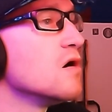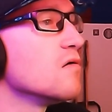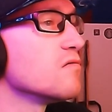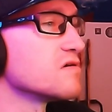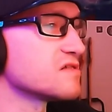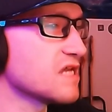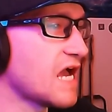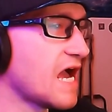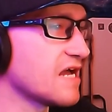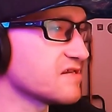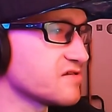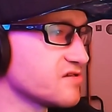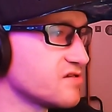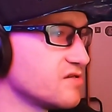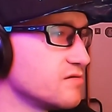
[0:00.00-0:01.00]
was
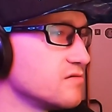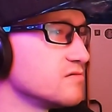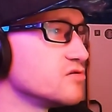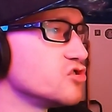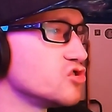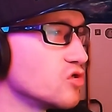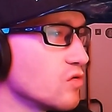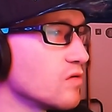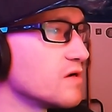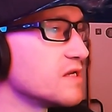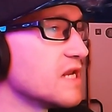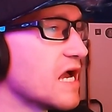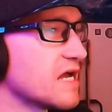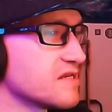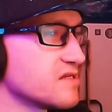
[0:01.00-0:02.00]
asked to join
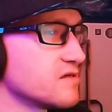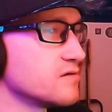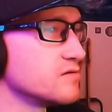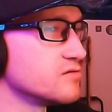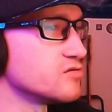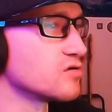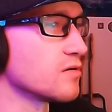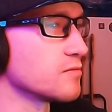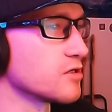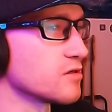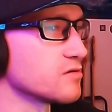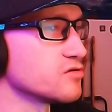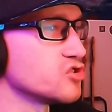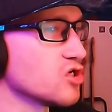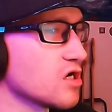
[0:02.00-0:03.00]
as their new
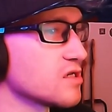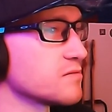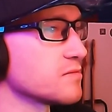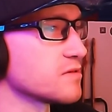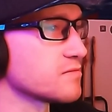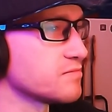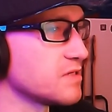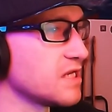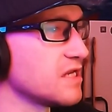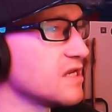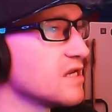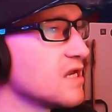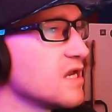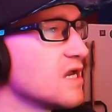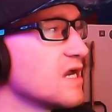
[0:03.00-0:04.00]
drummer. Jonny
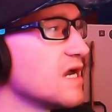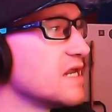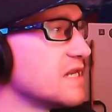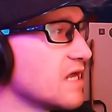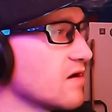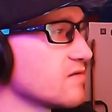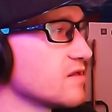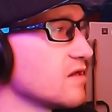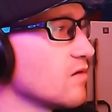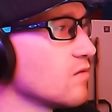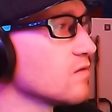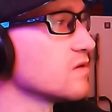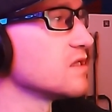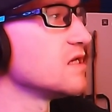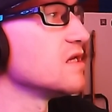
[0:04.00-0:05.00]
McBee, and now the
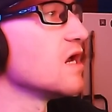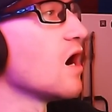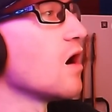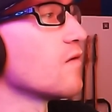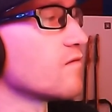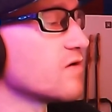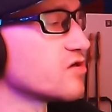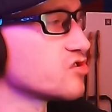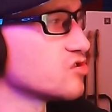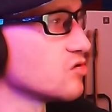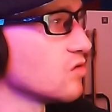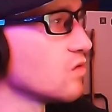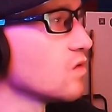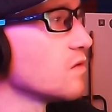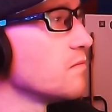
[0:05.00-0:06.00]
only
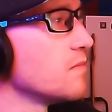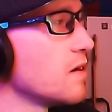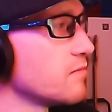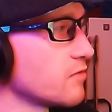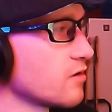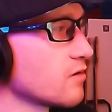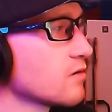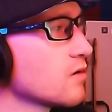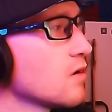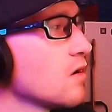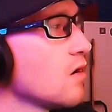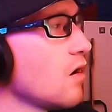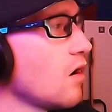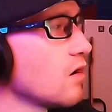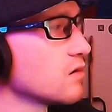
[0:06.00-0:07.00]
original member,
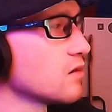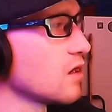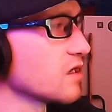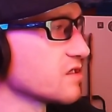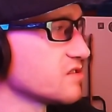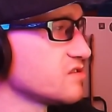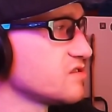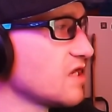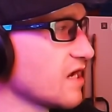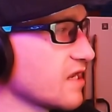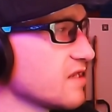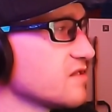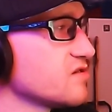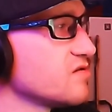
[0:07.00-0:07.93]
on August 2nd,